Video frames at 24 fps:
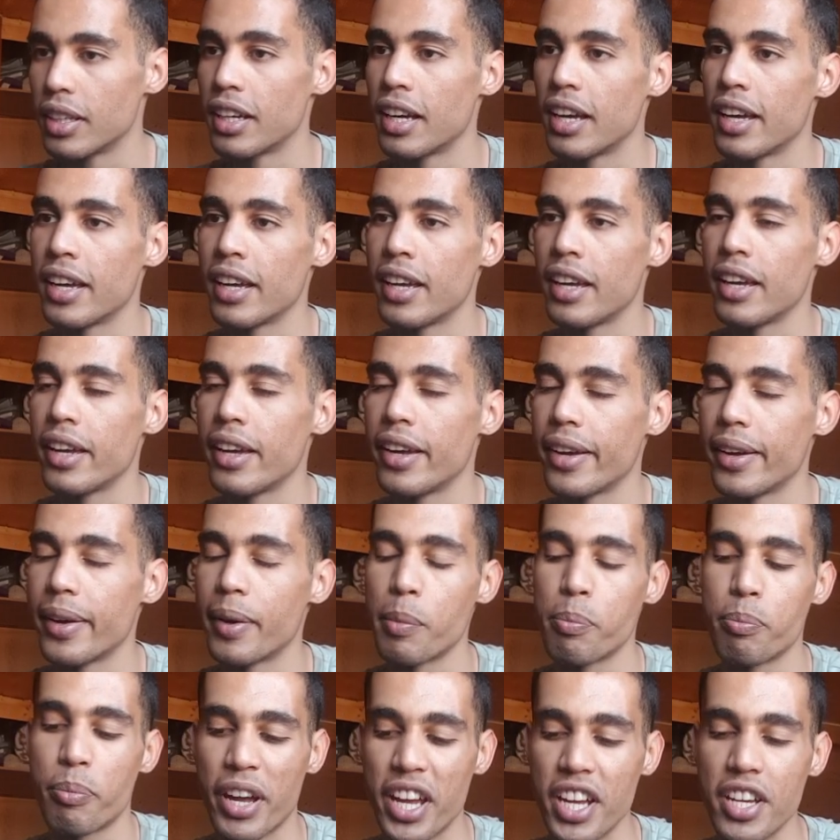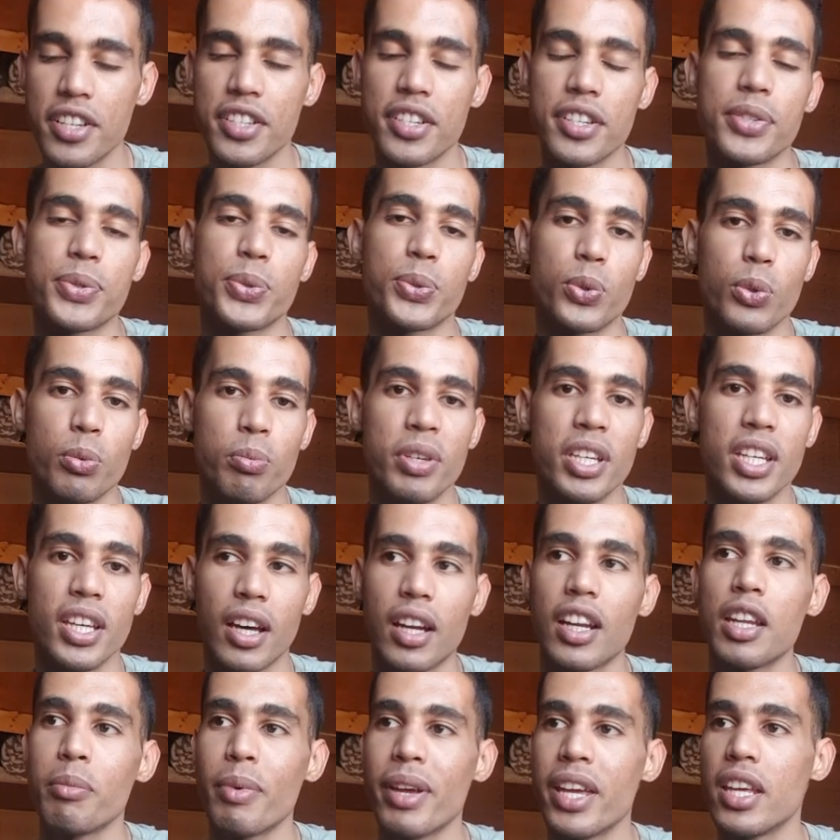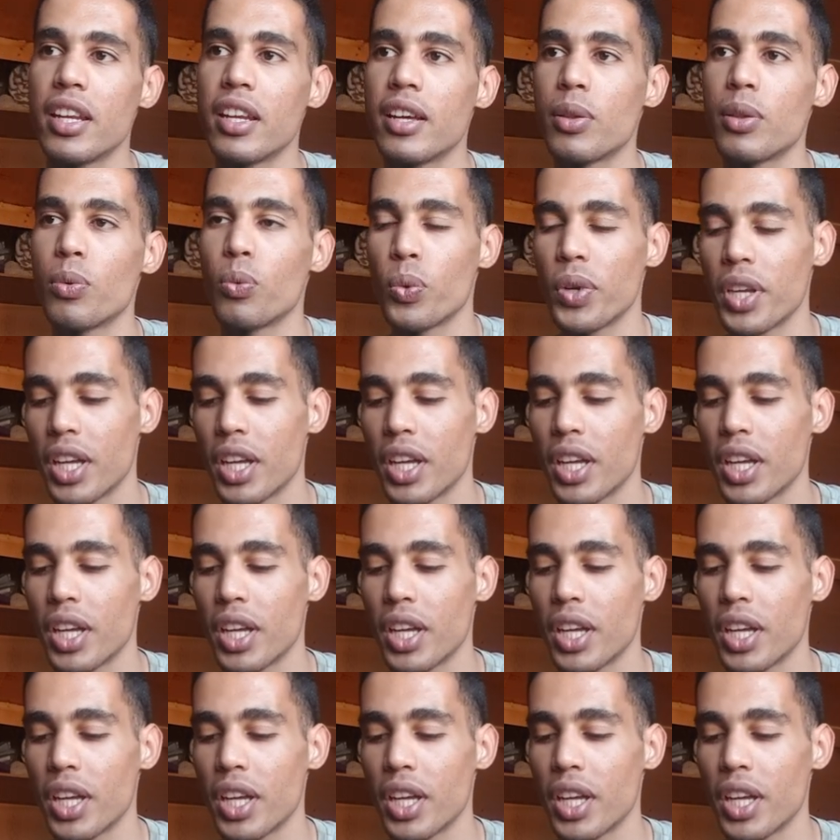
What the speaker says: pages to be animated, we